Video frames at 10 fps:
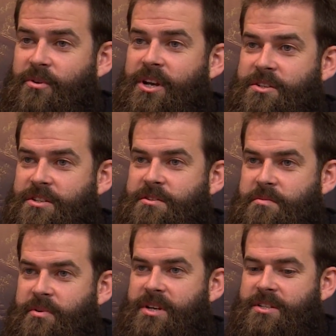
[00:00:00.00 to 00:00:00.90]
4A engine is
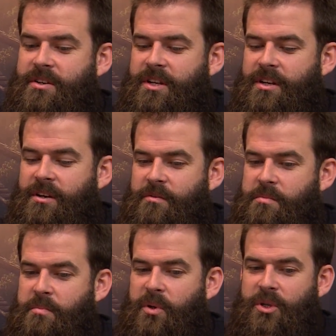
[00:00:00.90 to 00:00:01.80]
proprietary. We've
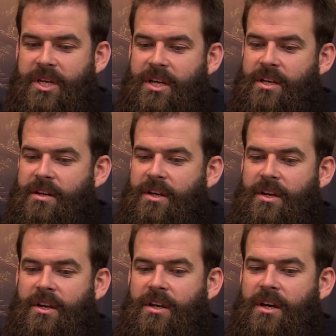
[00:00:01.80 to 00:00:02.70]
been building it,
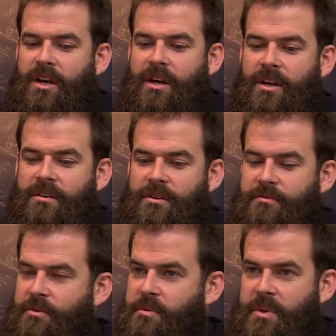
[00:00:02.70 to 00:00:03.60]

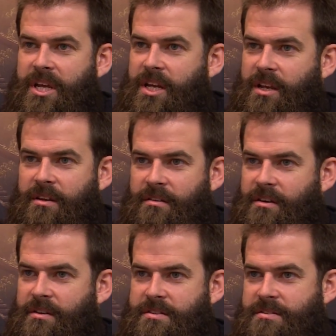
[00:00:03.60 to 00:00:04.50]
from the beginning,
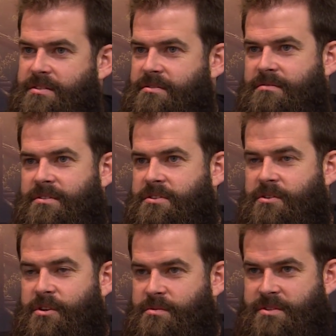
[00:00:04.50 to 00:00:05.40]
since the
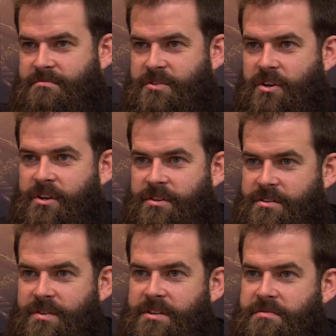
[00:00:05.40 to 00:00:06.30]
studio was started in
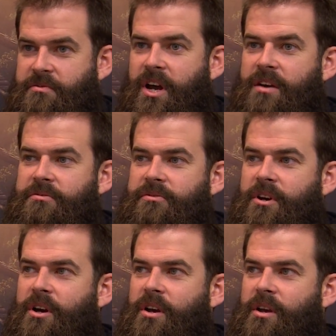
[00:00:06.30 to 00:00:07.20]
2005,
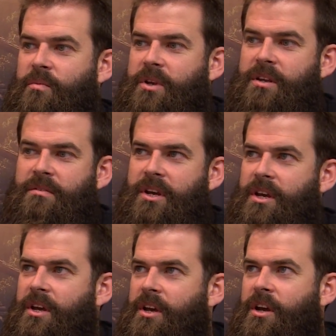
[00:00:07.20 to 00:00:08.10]
and we
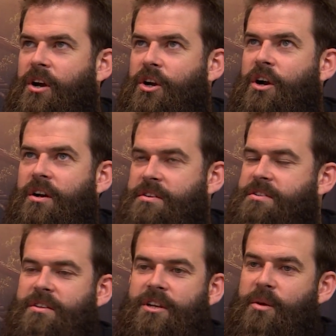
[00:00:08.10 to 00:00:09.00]
are
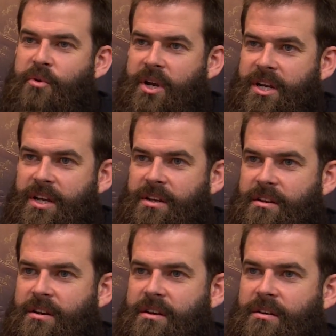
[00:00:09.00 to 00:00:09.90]
constantly upgrading it.
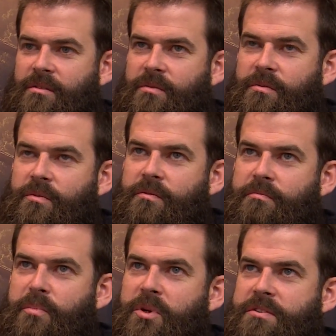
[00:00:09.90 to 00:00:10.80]
We
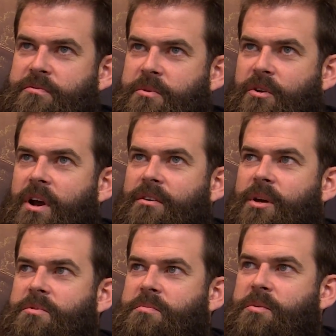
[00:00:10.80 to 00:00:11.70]
built it from the ground
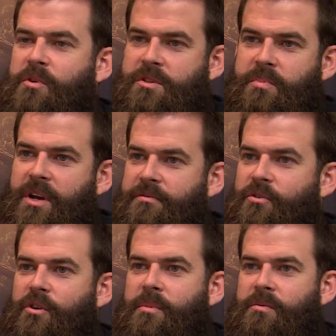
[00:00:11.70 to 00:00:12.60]
up to be
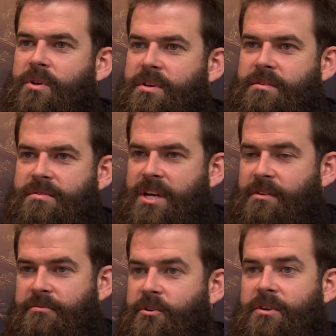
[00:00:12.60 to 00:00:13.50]
multi-platform and really take
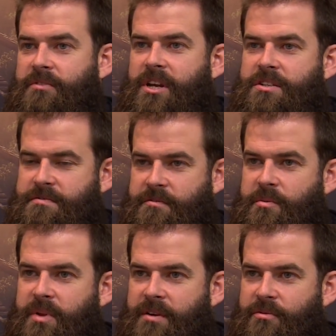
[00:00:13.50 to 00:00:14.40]
full advantage of every
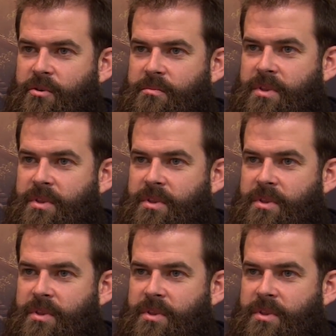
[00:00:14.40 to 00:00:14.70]
platform